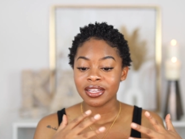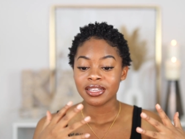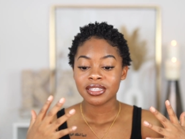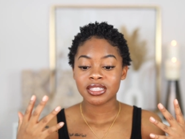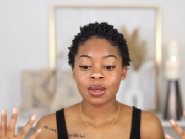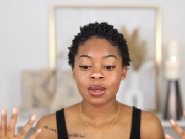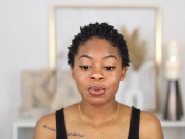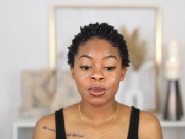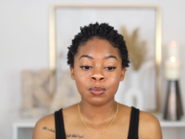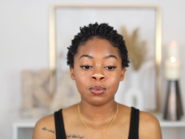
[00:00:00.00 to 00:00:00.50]

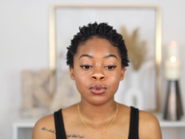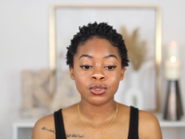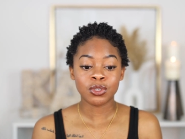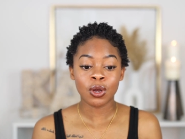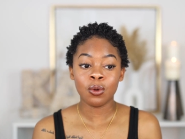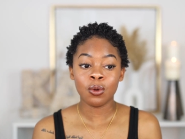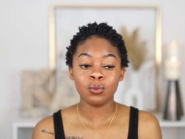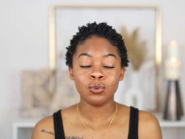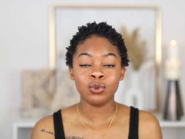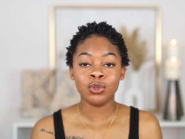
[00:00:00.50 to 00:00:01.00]
Some people
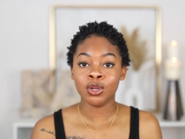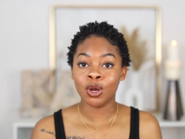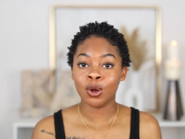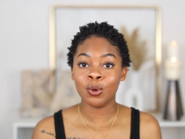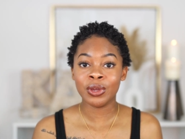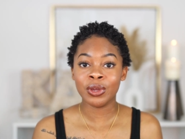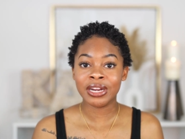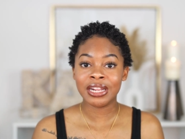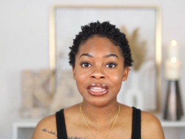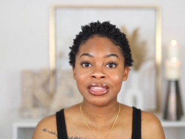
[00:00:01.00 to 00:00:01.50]
don't
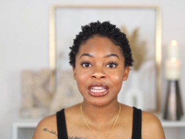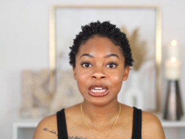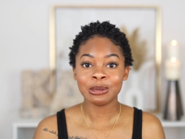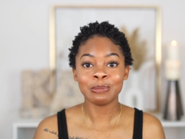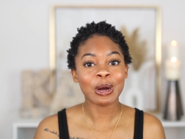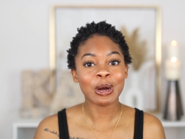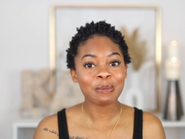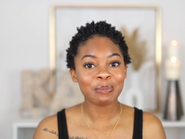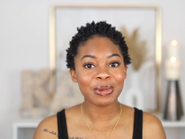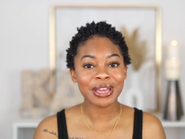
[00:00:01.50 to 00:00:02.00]
know anything
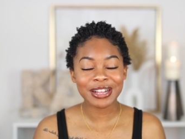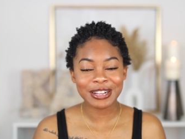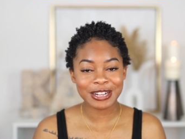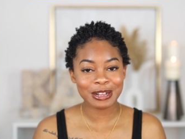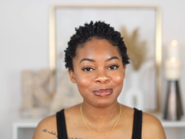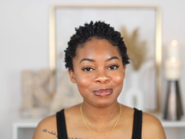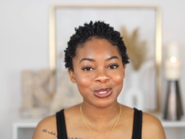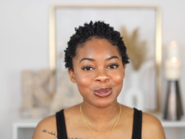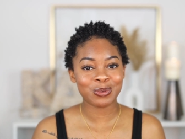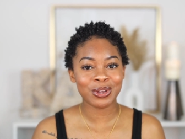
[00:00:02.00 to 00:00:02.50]
about
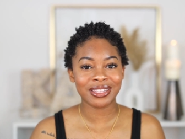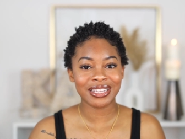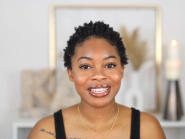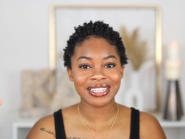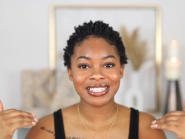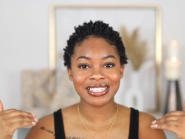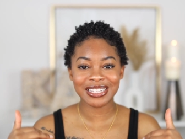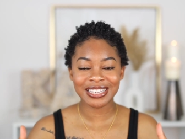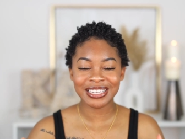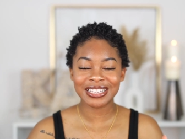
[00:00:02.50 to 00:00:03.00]
makeup, so when they
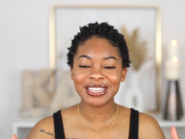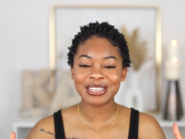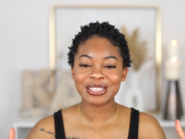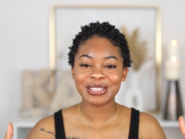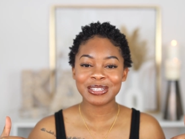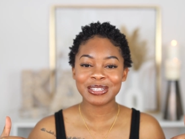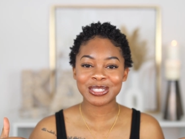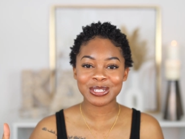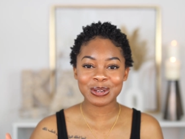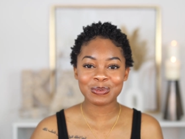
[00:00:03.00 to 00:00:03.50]

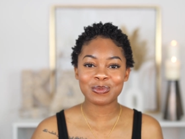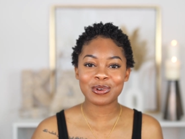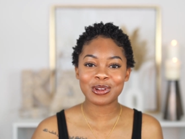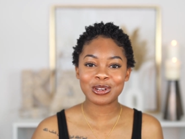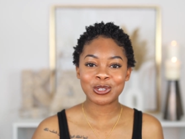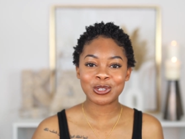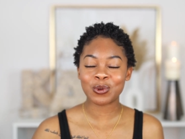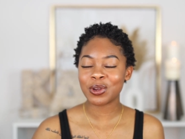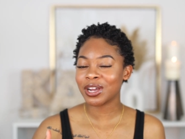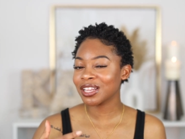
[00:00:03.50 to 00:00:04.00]
see
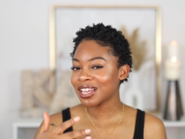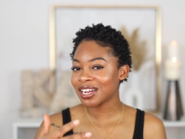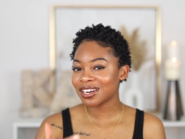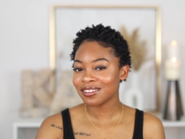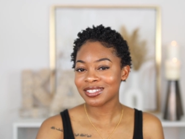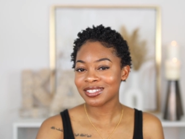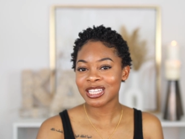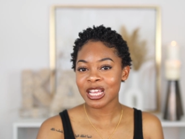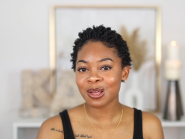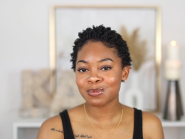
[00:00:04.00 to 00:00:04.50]
someone doing a lot
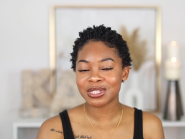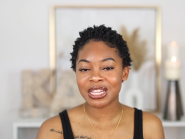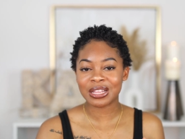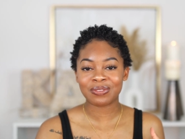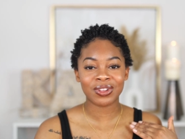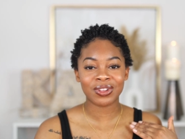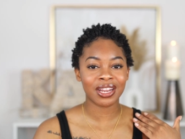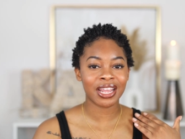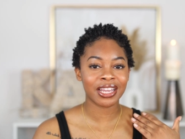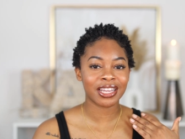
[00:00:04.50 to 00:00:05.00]
of steps, they
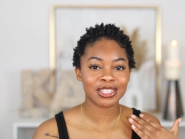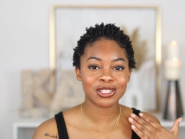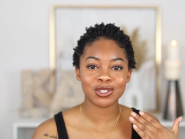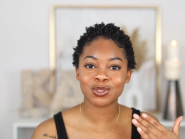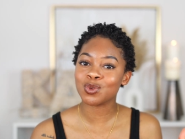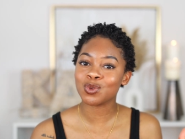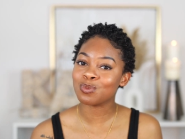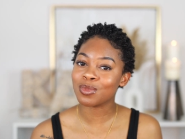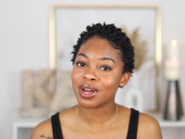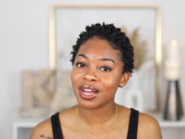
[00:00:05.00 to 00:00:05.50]
feel like it's
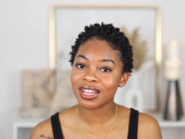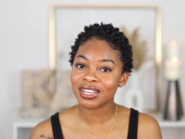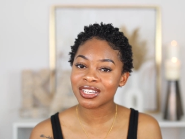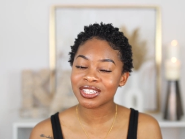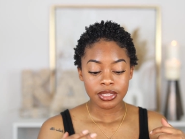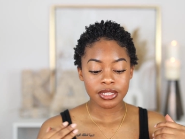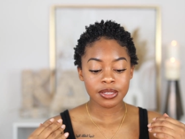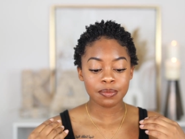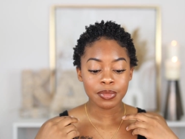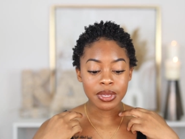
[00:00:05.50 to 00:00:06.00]
too
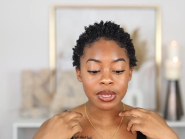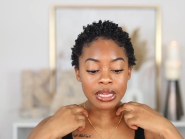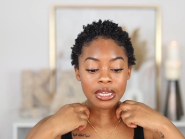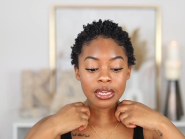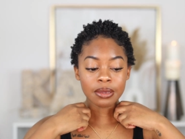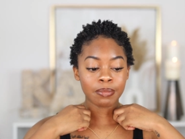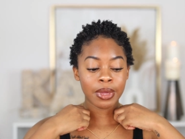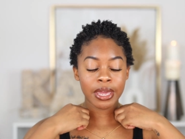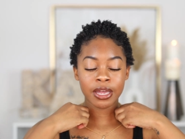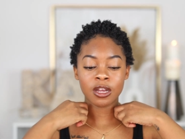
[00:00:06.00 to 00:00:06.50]
much. To me,
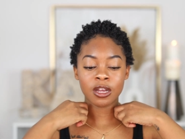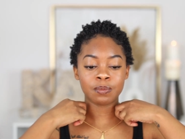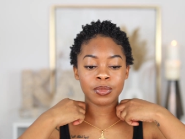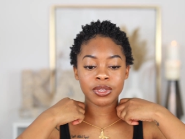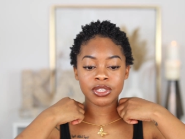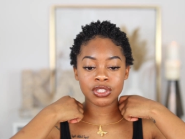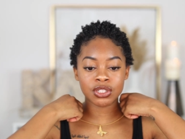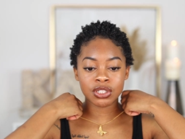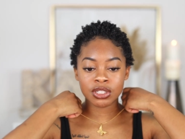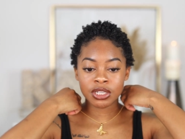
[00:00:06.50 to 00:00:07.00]
makeup
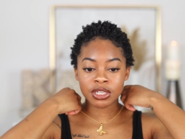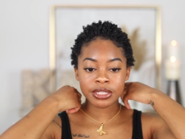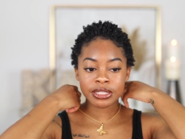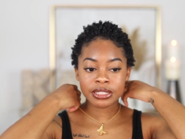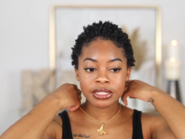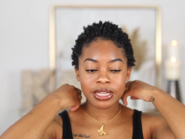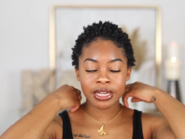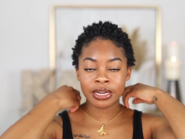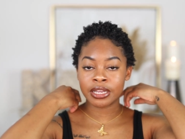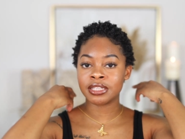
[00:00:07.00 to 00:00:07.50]
is
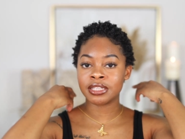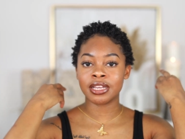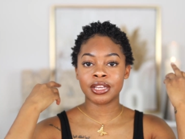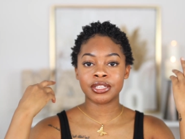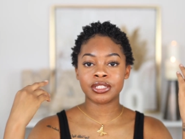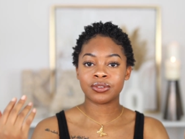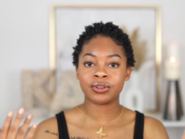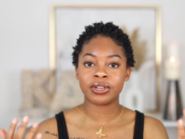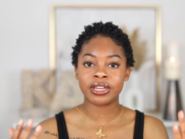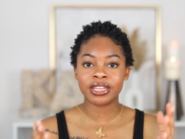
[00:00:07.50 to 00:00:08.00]
just an
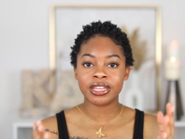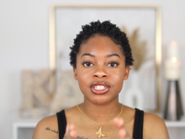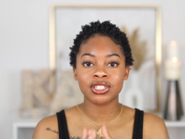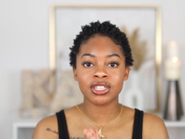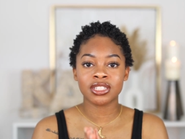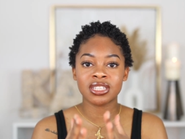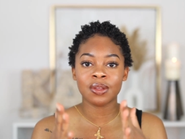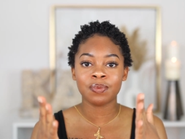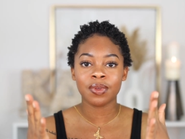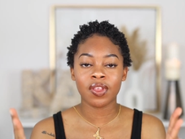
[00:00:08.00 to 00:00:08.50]
accessory. It's
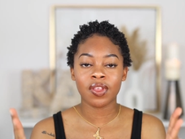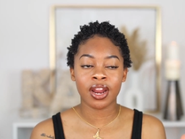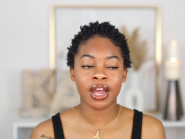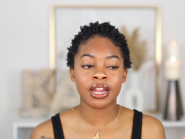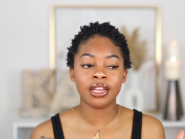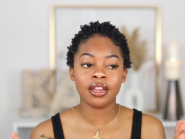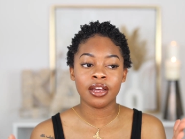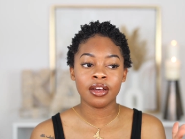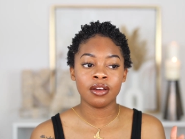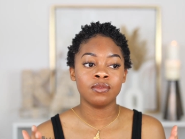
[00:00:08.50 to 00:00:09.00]
just something that I
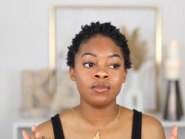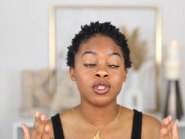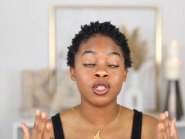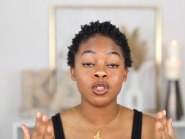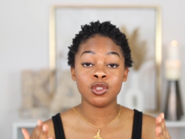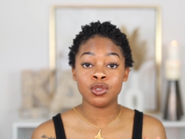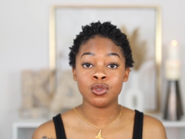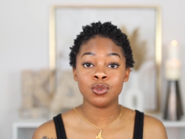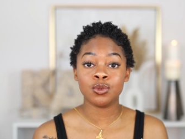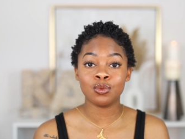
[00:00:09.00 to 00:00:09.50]
love to
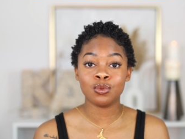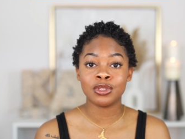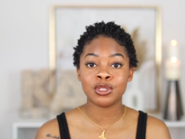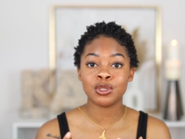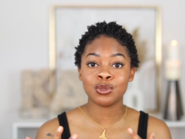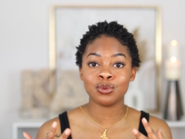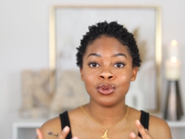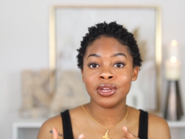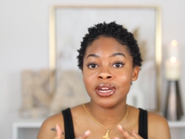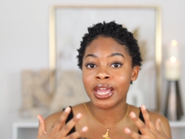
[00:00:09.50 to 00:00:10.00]
do
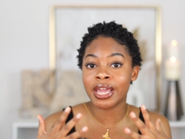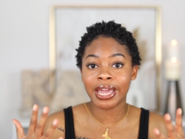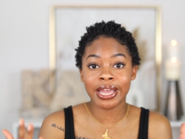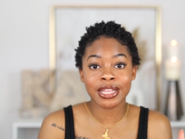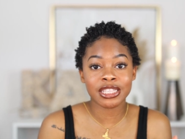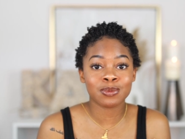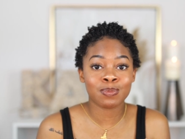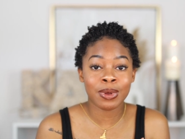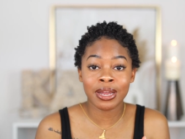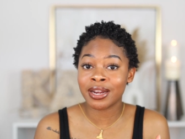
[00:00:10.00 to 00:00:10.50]
to
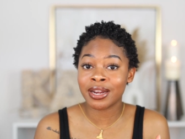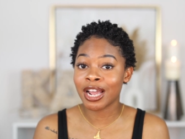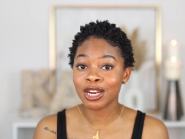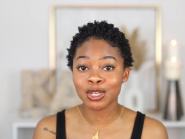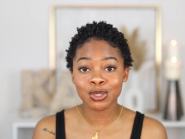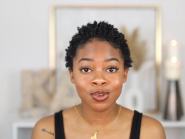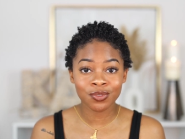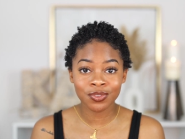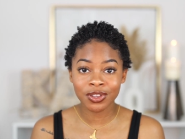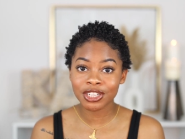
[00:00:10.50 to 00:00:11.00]
enhance my
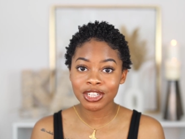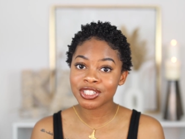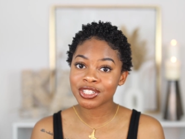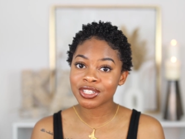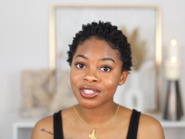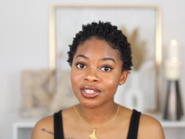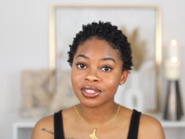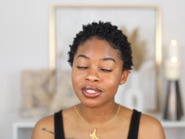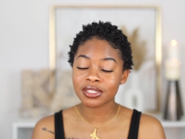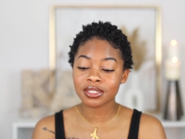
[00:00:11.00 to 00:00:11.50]
natural
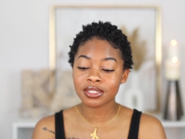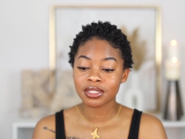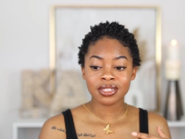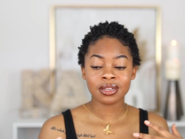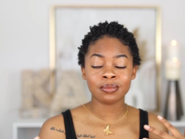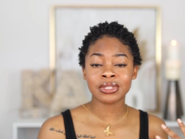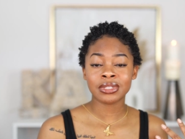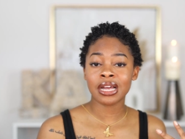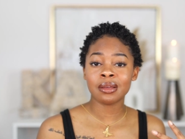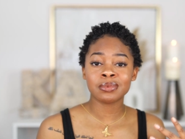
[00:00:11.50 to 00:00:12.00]
features.
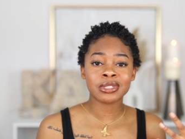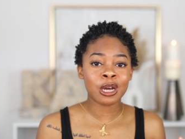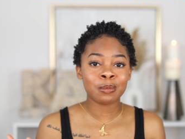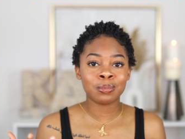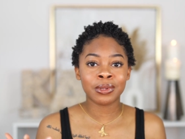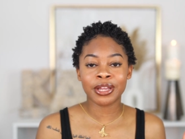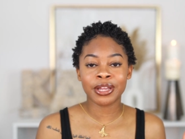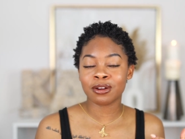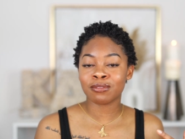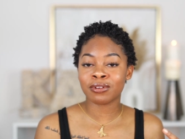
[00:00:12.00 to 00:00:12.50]
Sometimes I'll
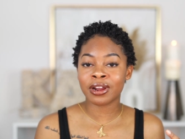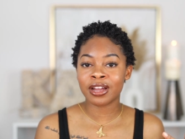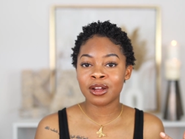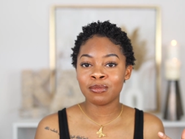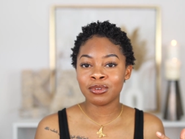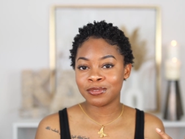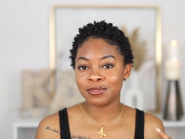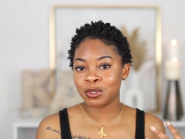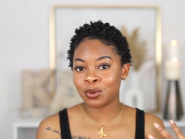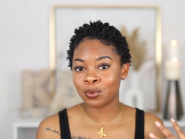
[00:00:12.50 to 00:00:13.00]
play around
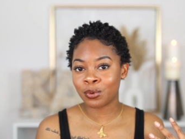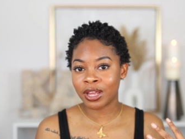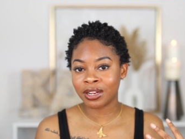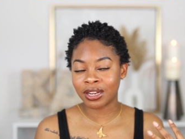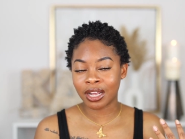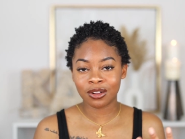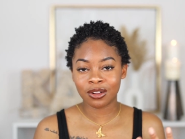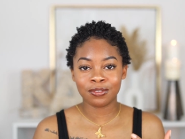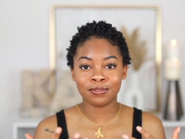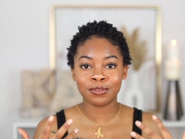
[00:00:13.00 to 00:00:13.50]
with doing
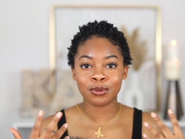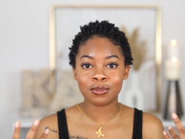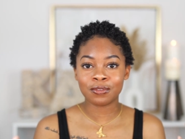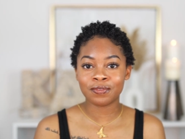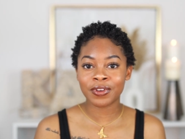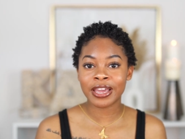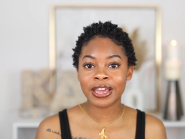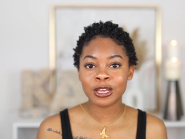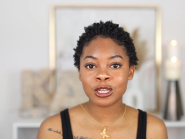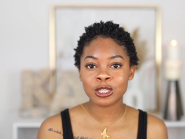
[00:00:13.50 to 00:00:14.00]
like a full
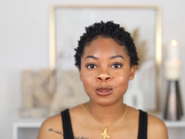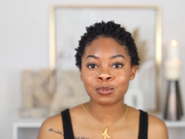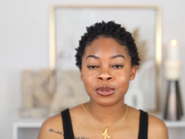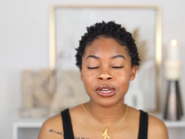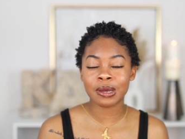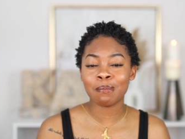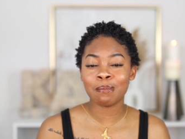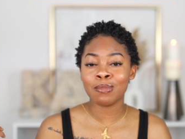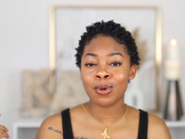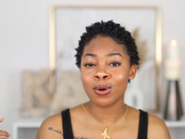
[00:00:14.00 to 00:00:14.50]
face,
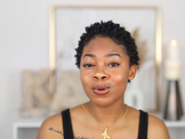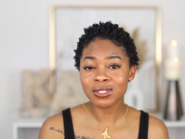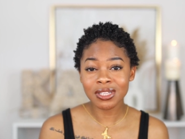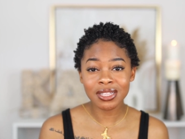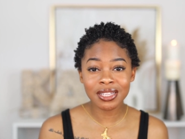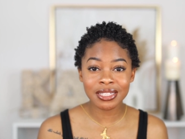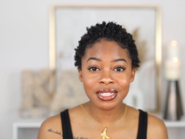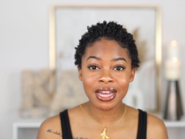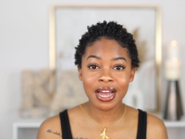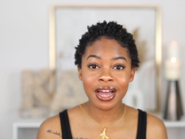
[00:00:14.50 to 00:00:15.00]
but most of
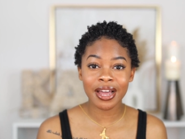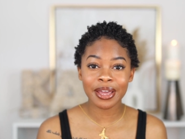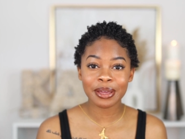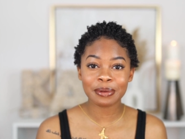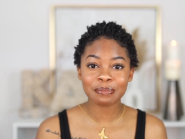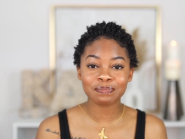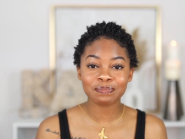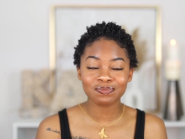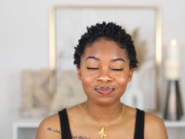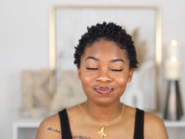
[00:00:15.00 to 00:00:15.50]
the
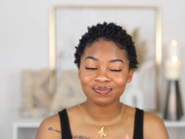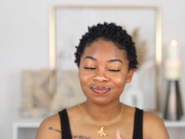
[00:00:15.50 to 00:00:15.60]
time,